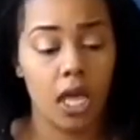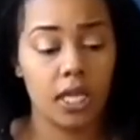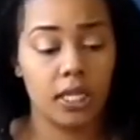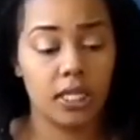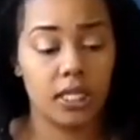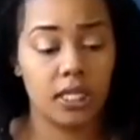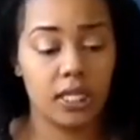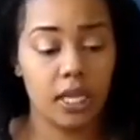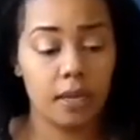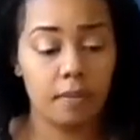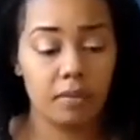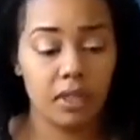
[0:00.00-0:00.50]

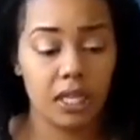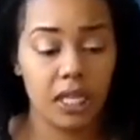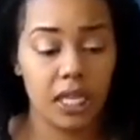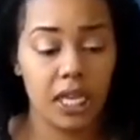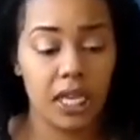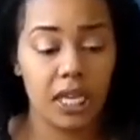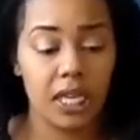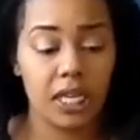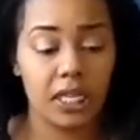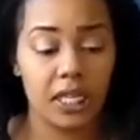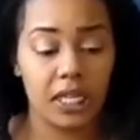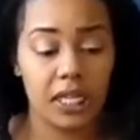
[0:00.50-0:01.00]

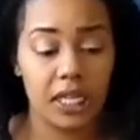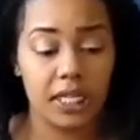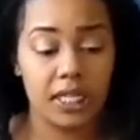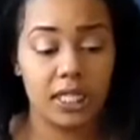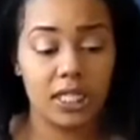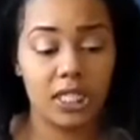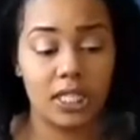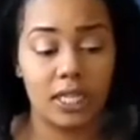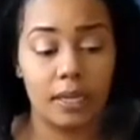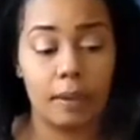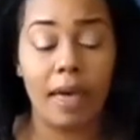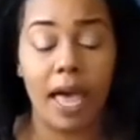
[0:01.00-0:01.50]
Something
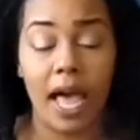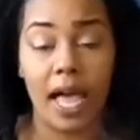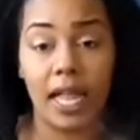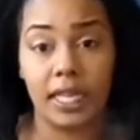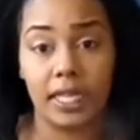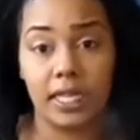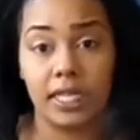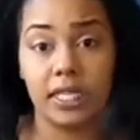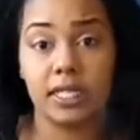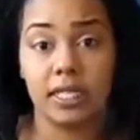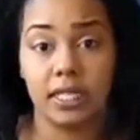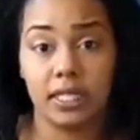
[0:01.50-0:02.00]
needs to
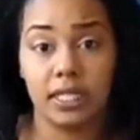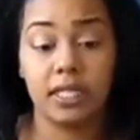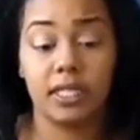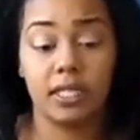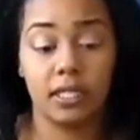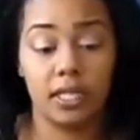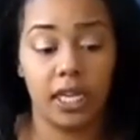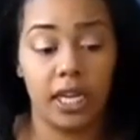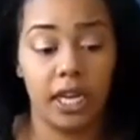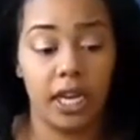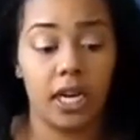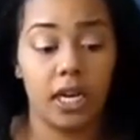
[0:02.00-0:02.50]

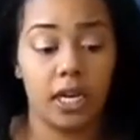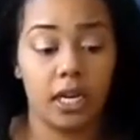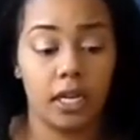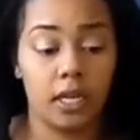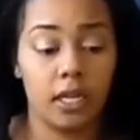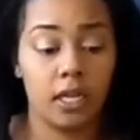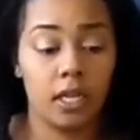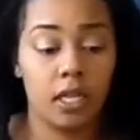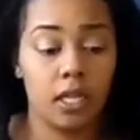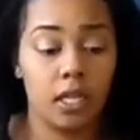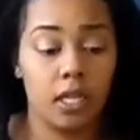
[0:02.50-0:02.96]
balance here.